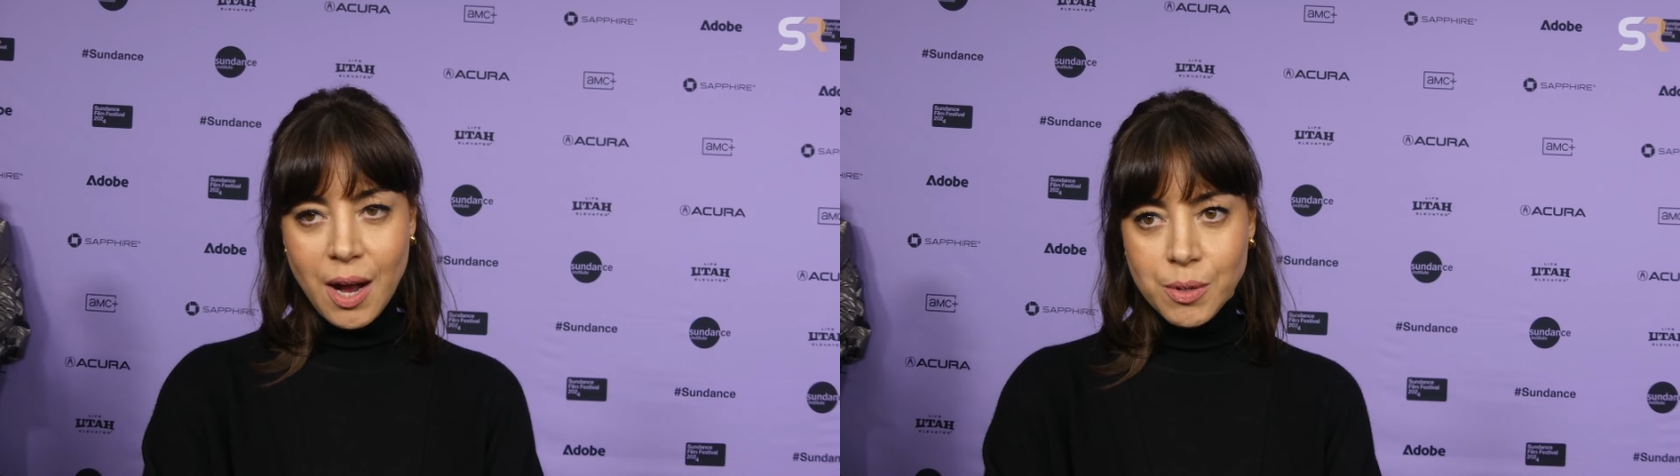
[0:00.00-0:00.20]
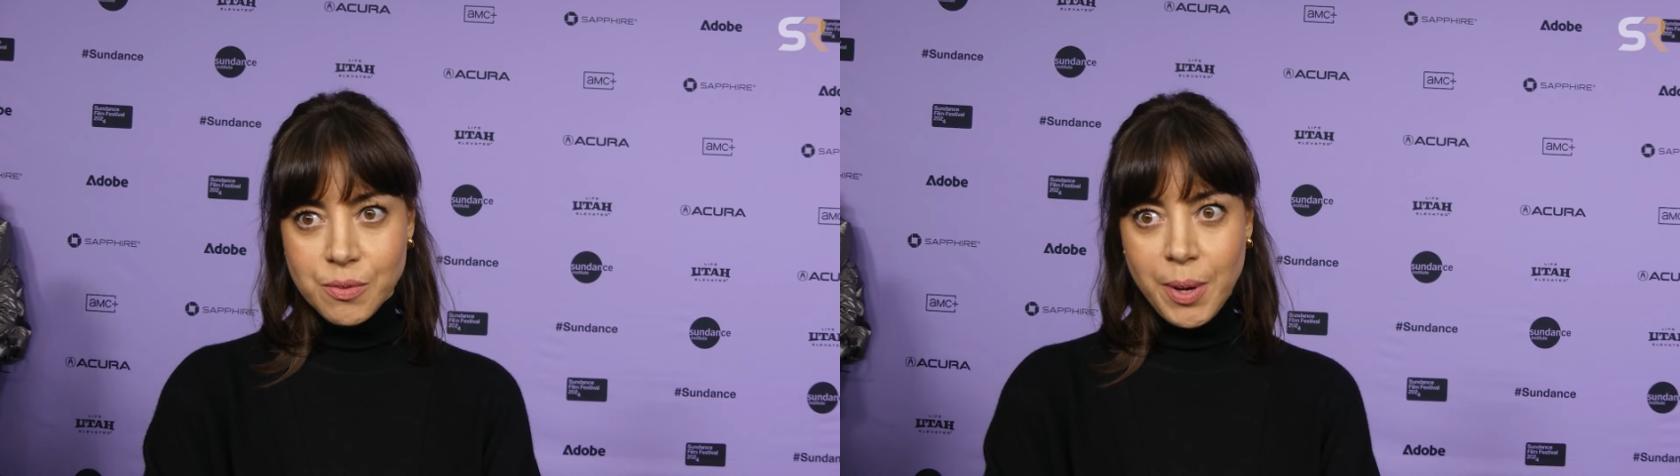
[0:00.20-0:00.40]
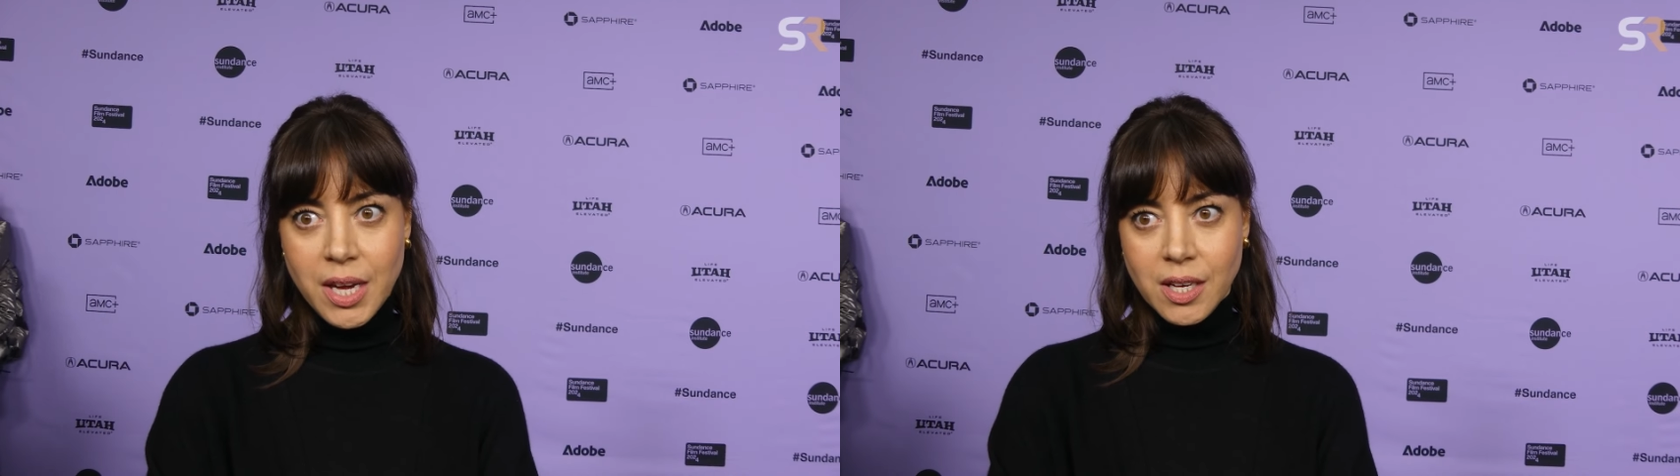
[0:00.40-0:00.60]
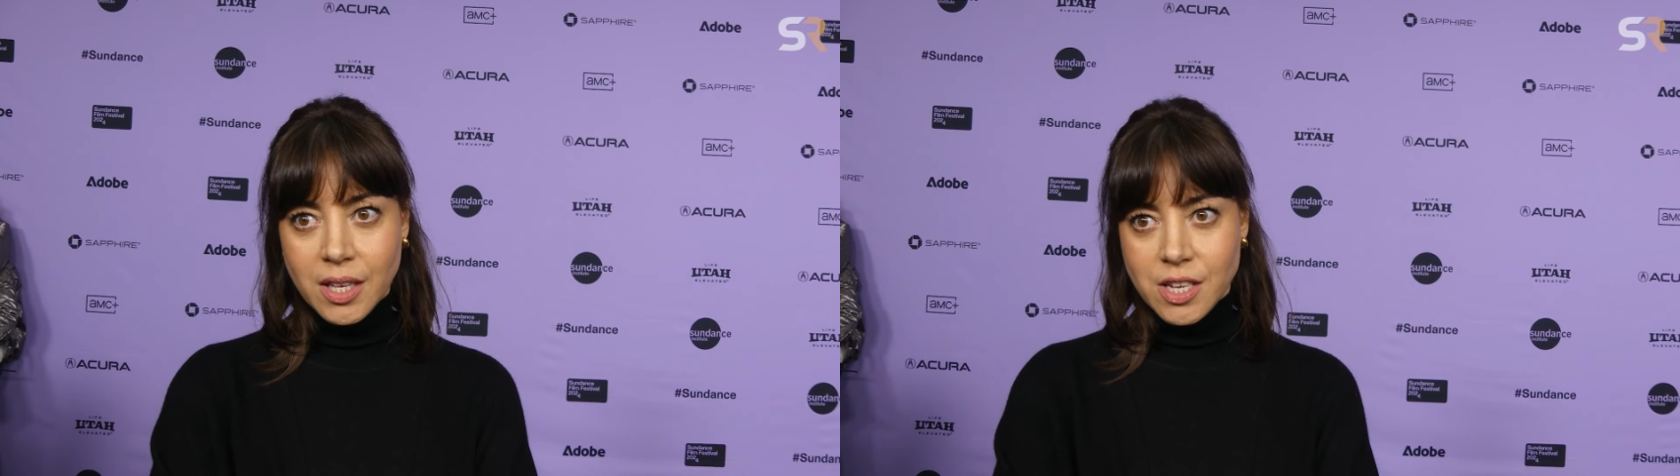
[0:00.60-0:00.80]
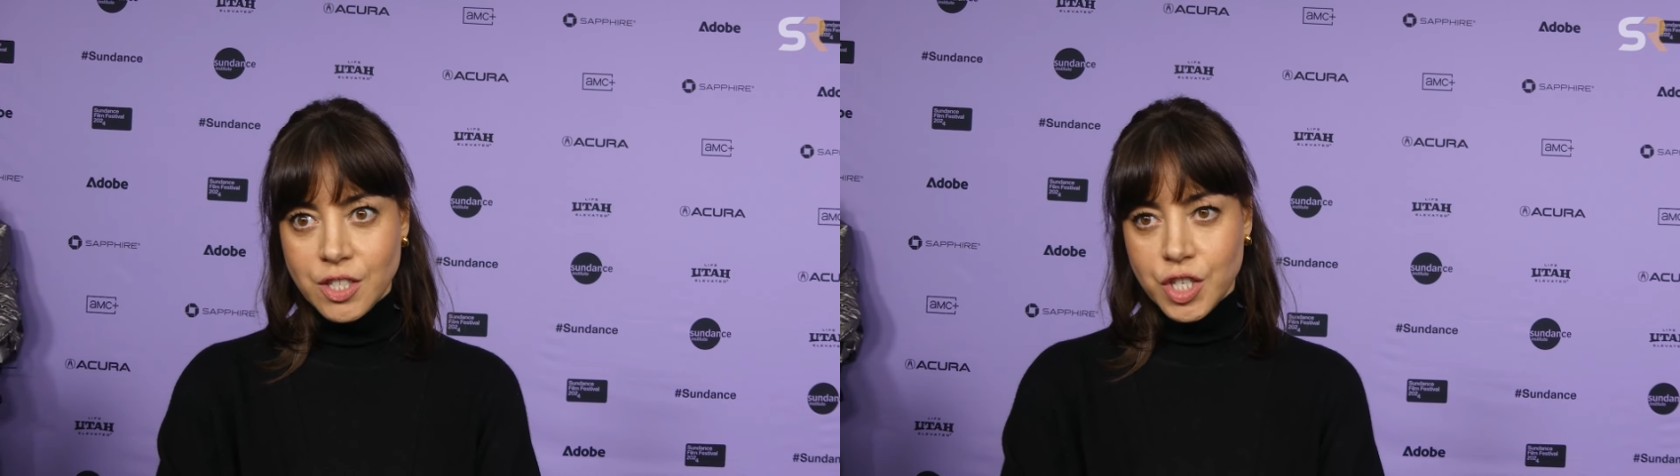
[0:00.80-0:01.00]
I was paying
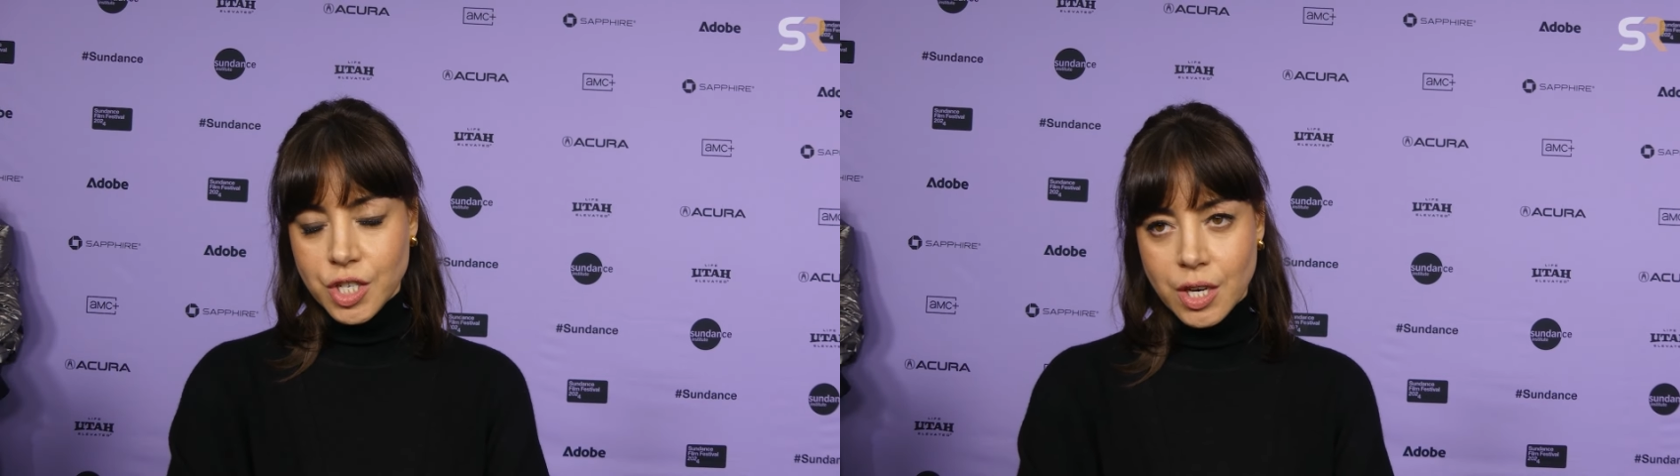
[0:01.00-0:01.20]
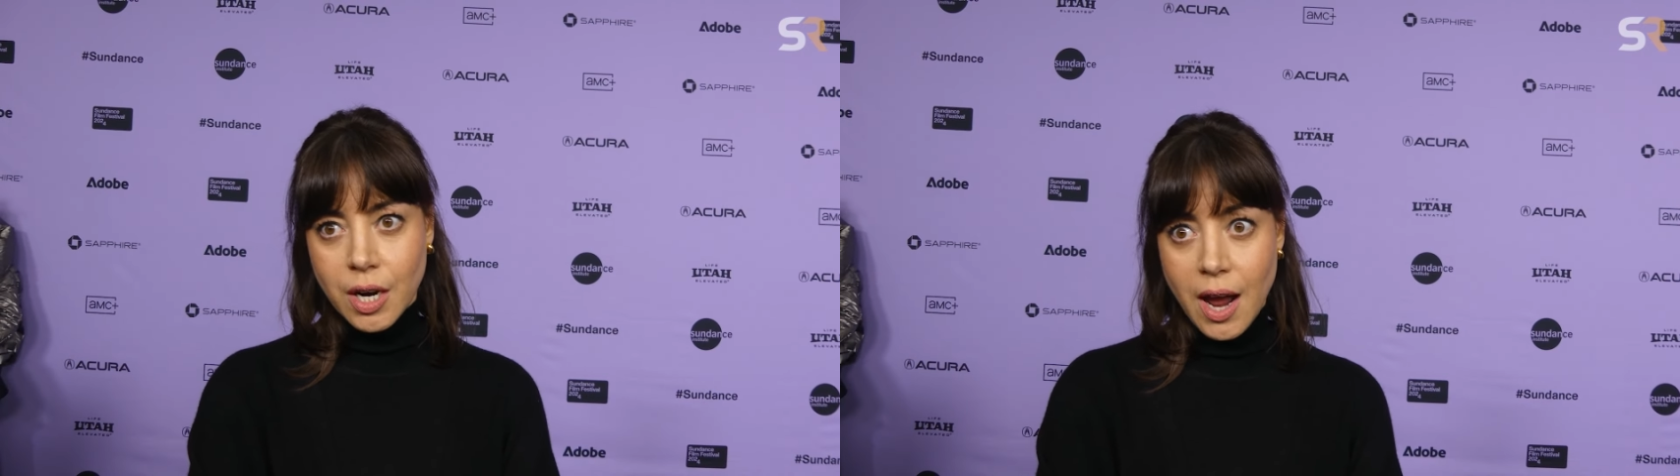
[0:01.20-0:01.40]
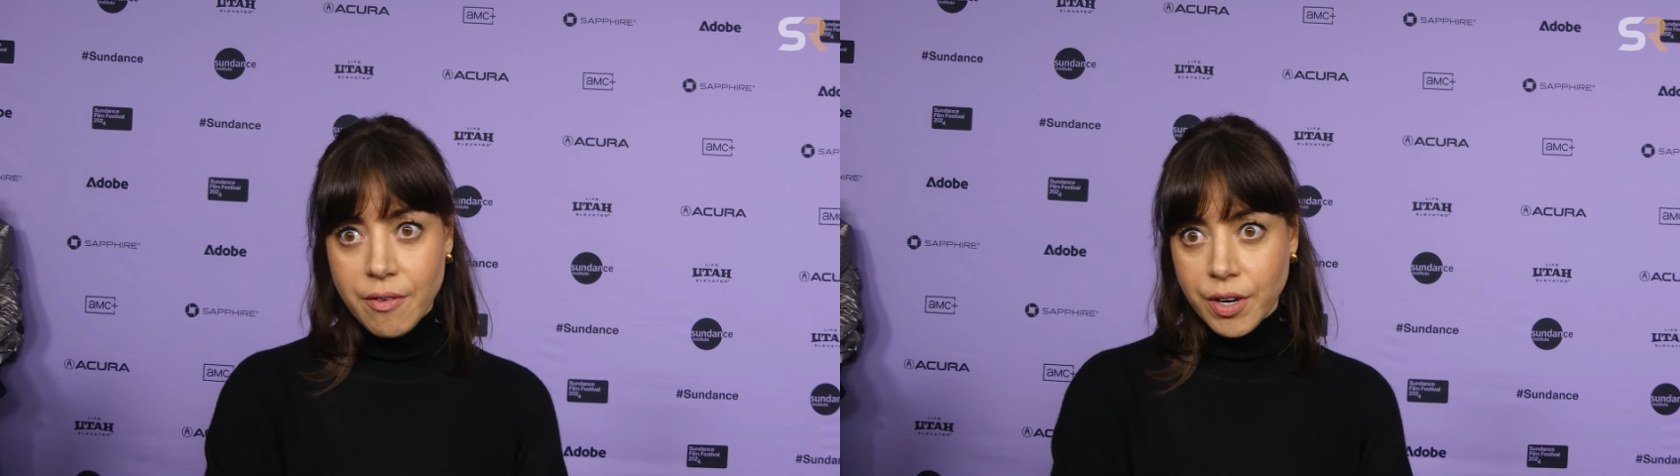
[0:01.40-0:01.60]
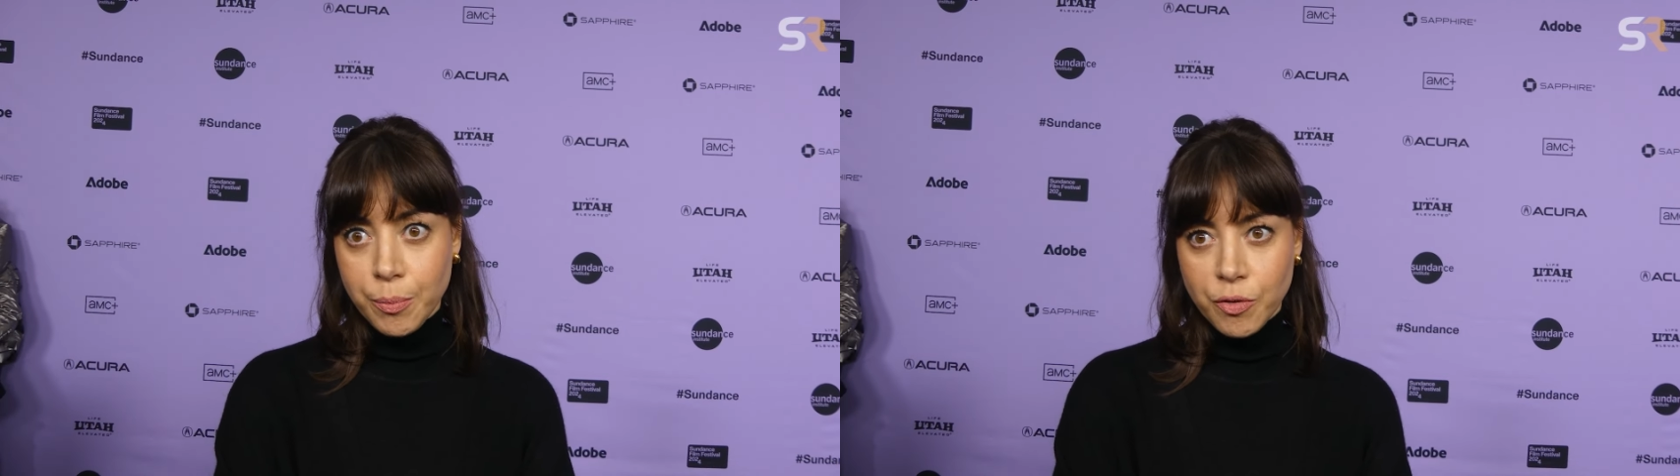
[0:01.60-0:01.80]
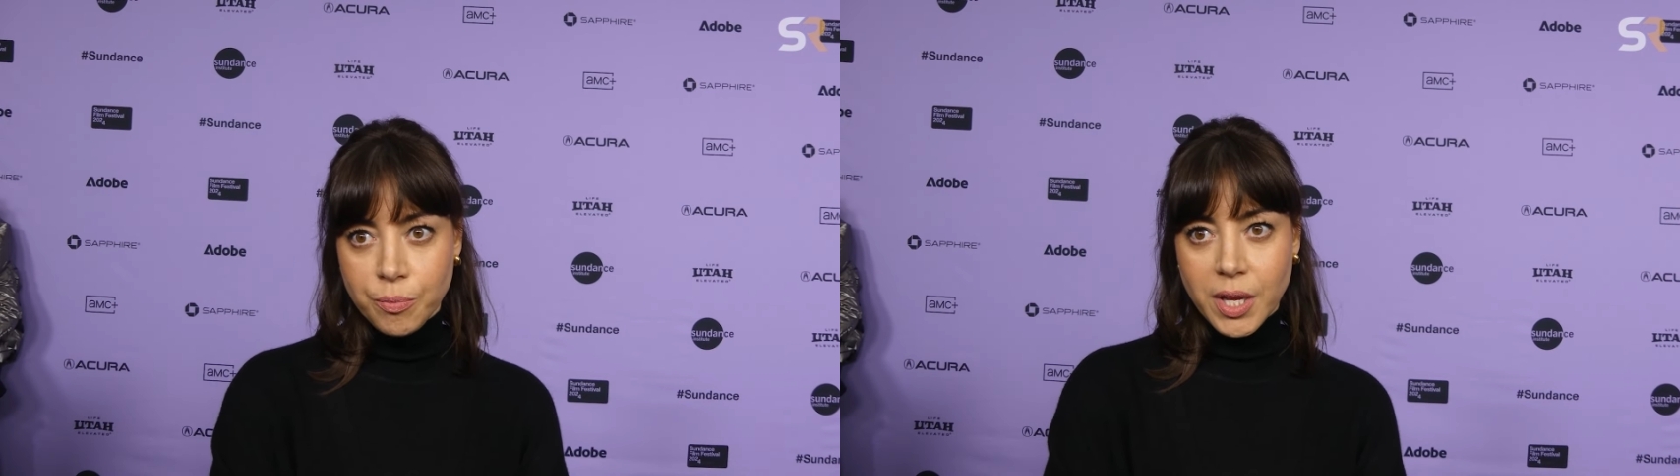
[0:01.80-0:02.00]
attention to her every
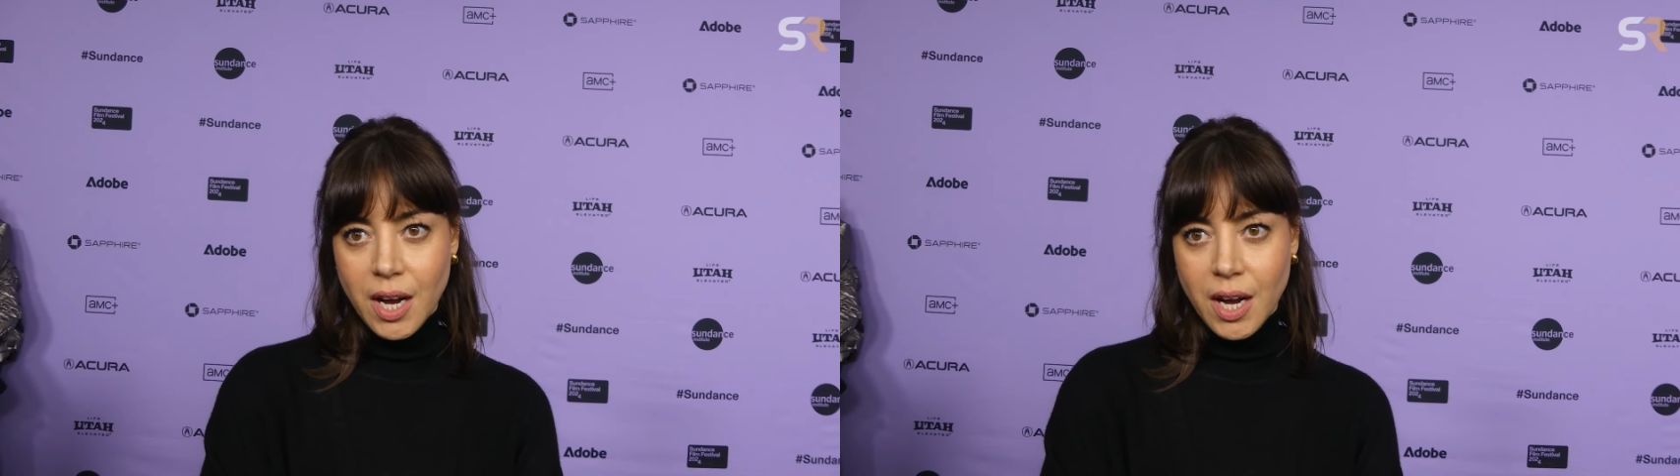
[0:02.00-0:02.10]
movement.